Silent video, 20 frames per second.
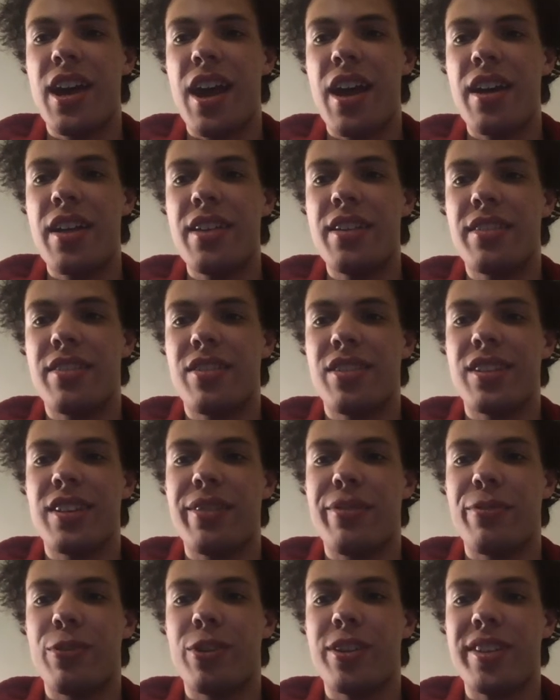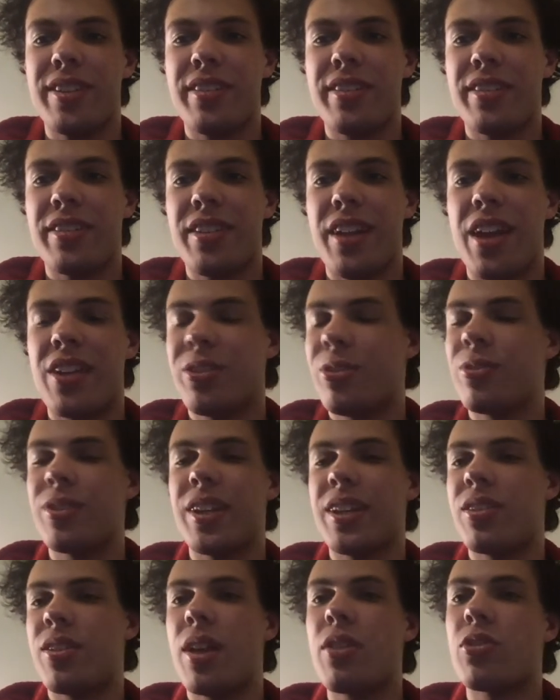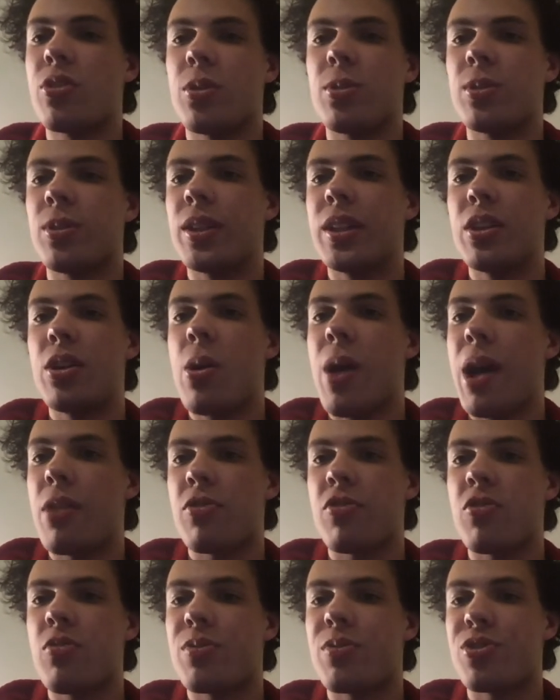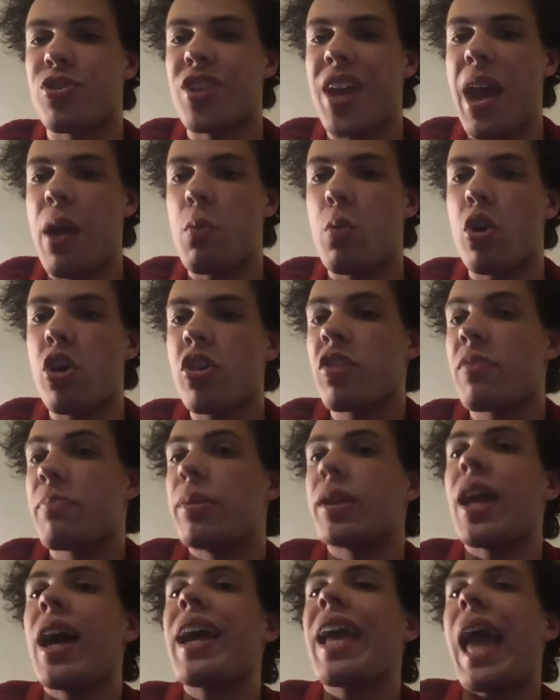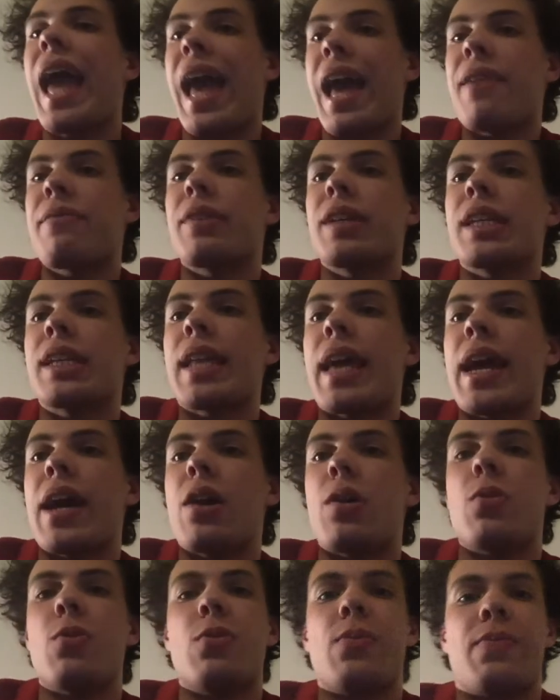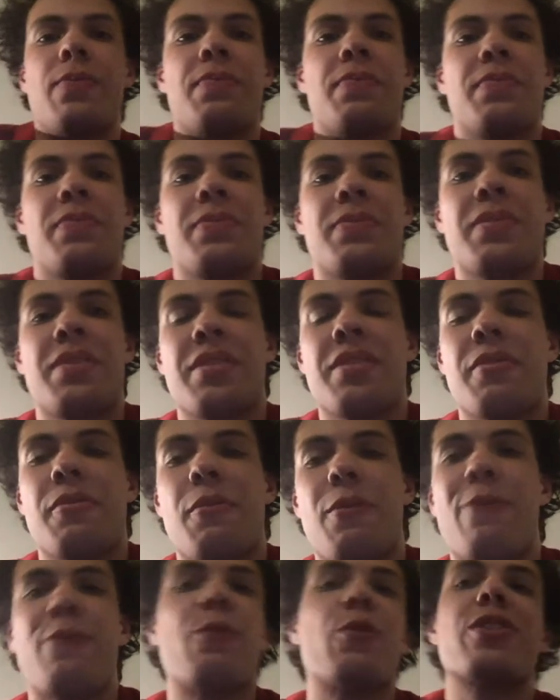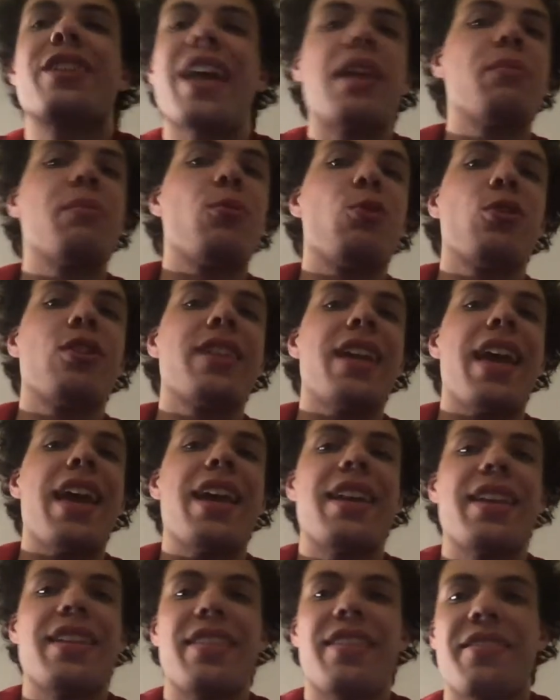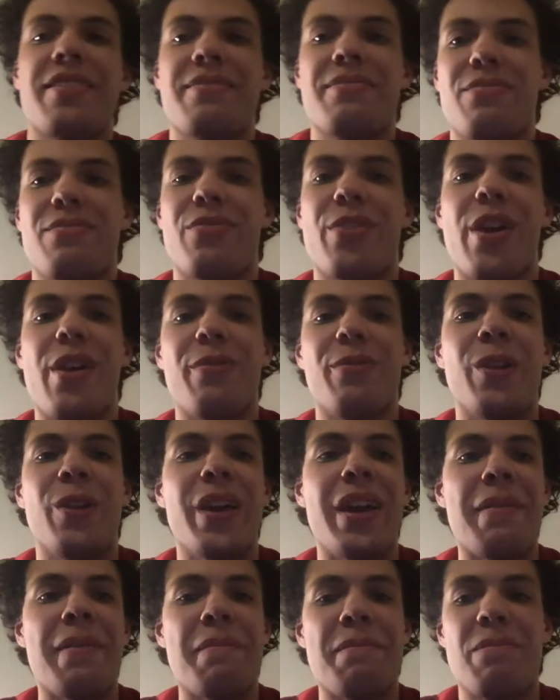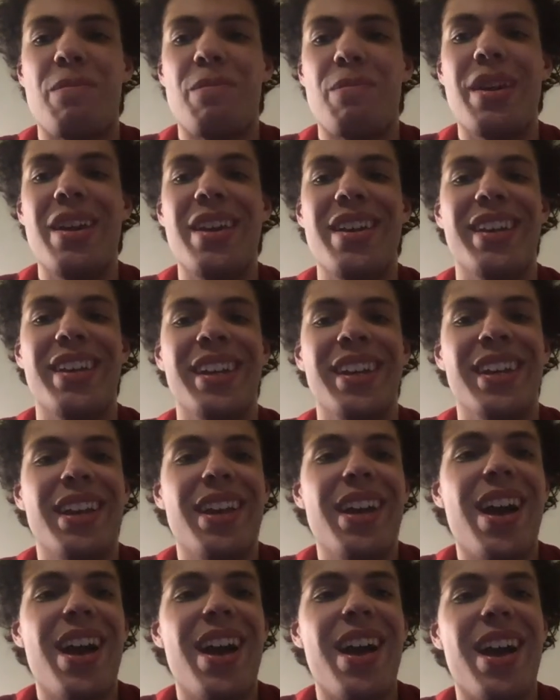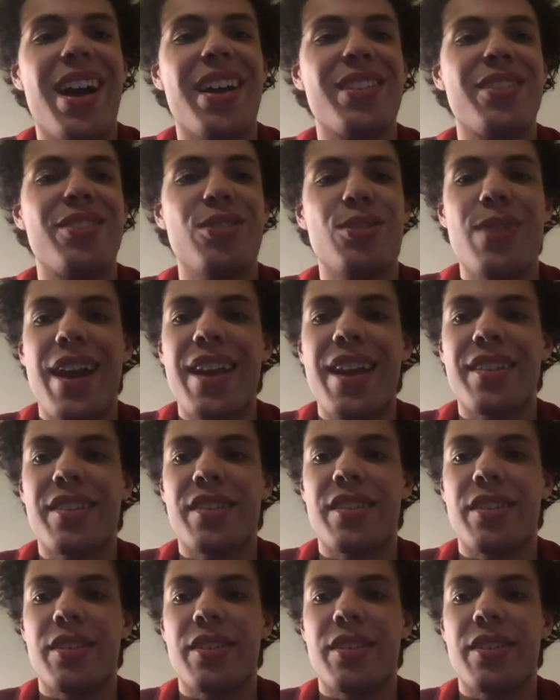Is the difference. I don't totally know how super chat works, but I have it now for 10 more days, roughly. Do you ask